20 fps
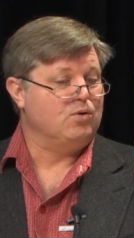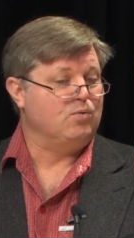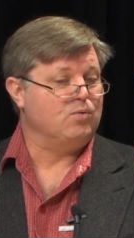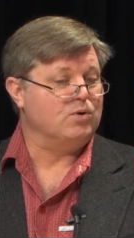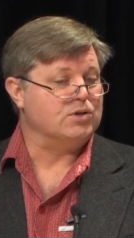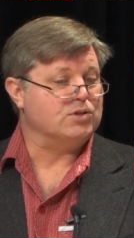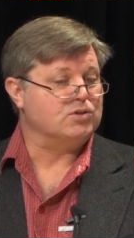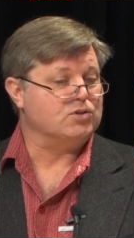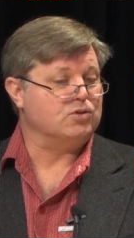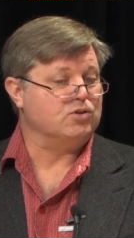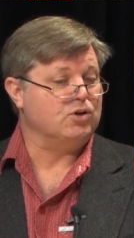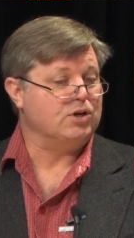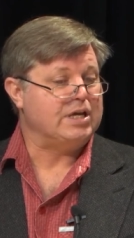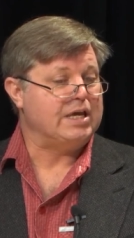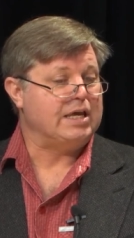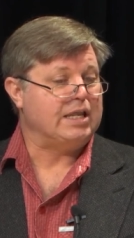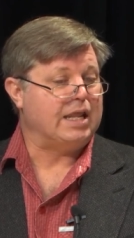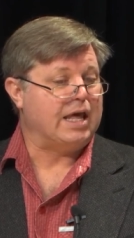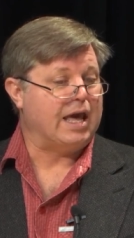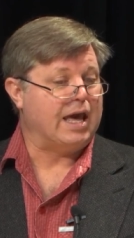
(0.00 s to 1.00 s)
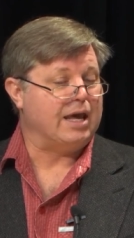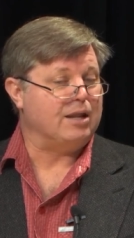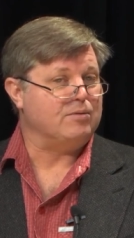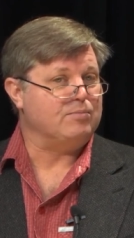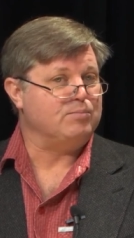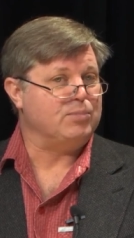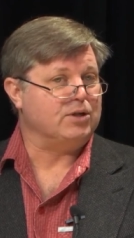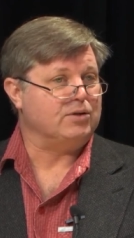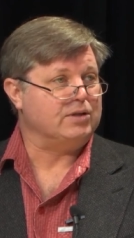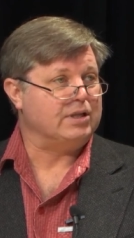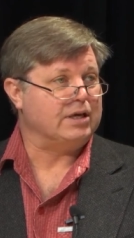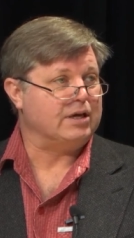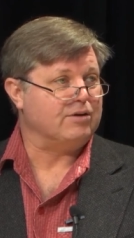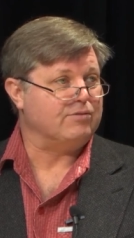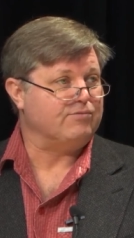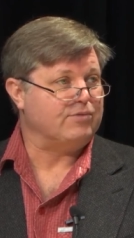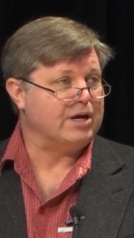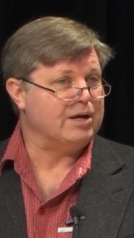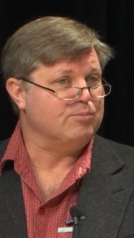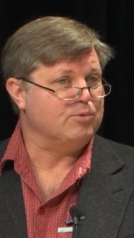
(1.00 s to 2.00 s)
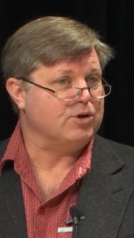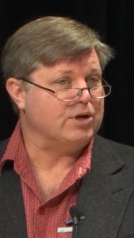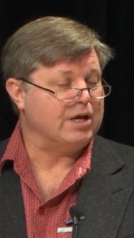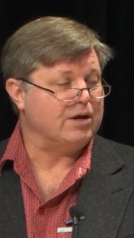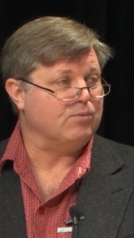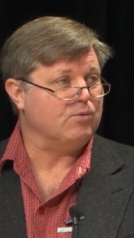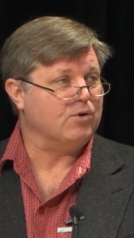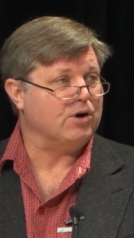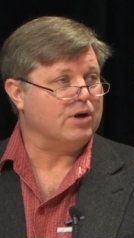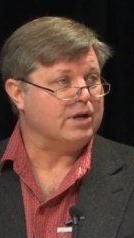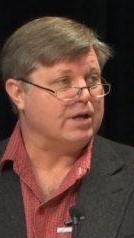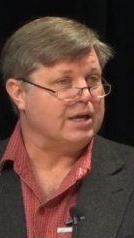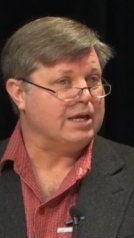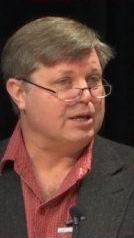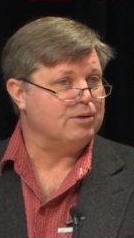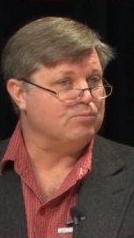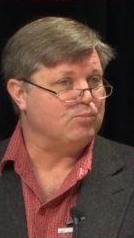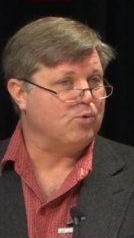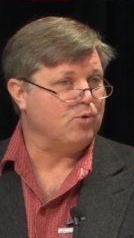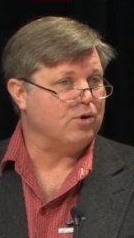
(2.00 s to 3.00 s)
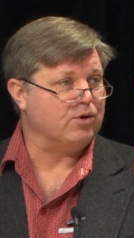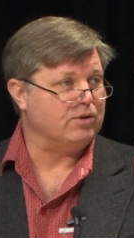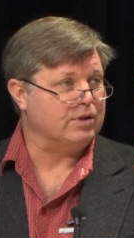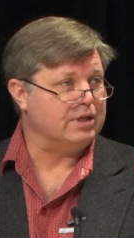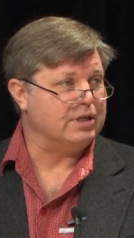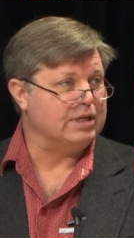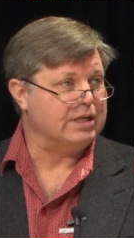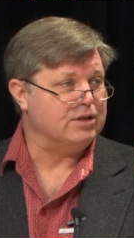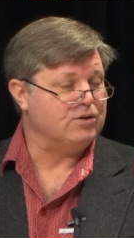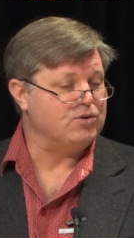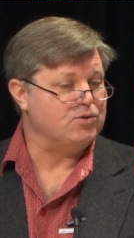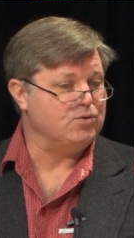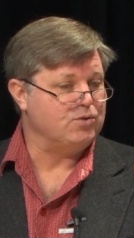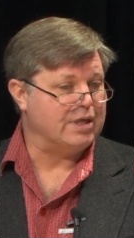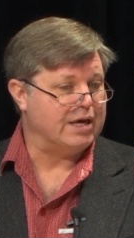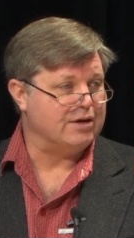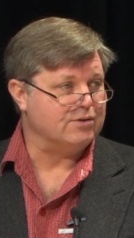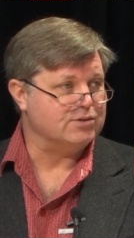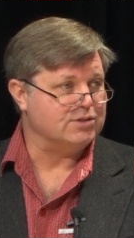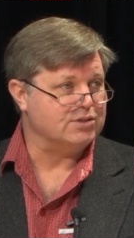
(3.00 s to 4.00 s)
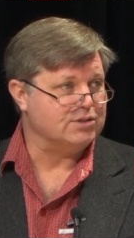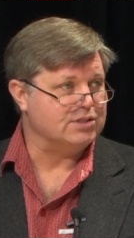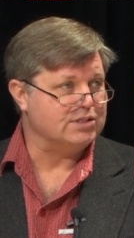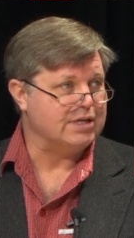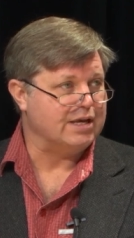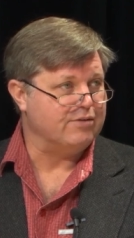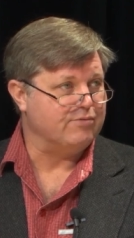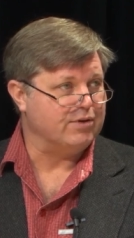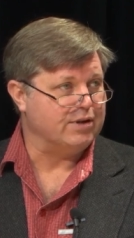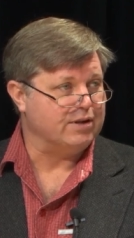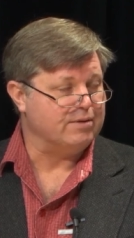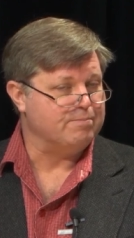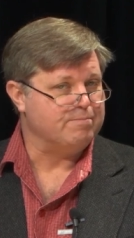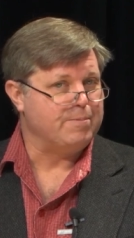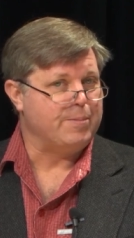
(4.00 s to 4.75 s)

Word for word: was looking at building a fiber network in Portland in two thousand seven,